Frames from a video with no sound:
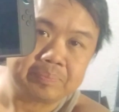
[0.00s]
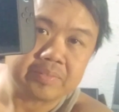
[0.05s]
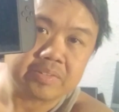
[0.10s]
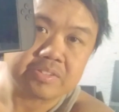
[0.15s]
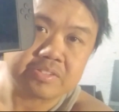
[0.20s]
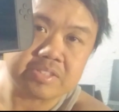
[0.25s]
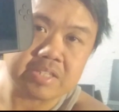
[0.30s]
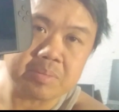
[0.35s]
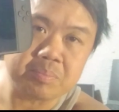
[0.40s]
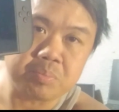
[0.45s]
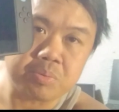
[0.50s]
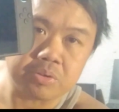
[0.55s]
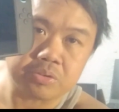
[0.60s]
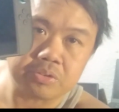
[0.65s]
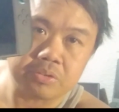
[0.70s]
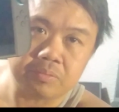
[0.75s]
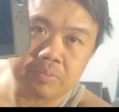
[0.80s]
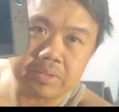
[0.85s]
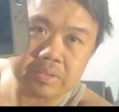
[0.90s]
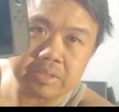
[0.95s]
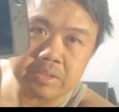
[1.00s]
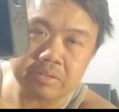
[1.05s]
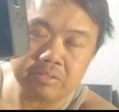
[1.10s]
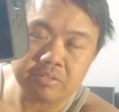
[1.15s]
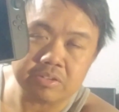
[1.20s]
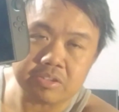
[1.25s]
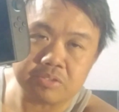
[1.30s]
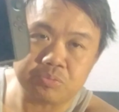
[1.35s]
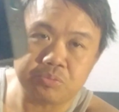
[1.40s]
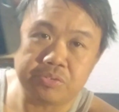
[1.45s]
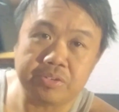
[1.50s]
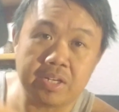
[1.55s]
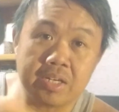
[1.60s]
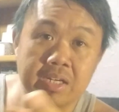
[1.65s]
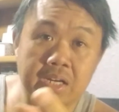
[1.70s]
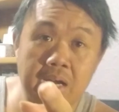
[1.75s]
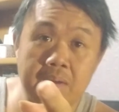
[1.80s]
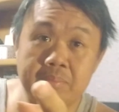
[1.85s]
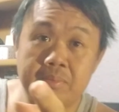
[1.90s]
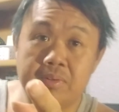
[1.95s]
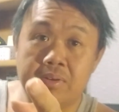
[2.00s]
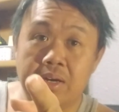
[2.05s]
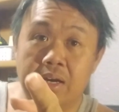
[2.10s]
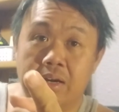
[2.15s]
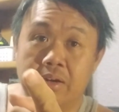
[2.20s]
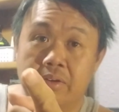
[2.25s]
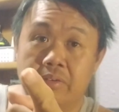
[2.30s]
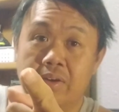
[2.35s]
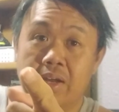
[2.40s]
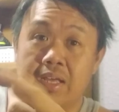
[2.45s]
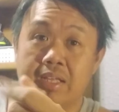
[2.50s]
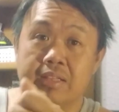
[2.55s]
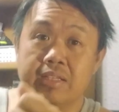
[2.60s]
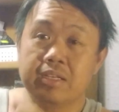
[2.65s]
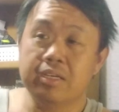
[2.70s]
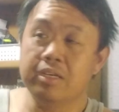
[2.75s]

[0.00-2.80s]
C button right here is for the camera, right?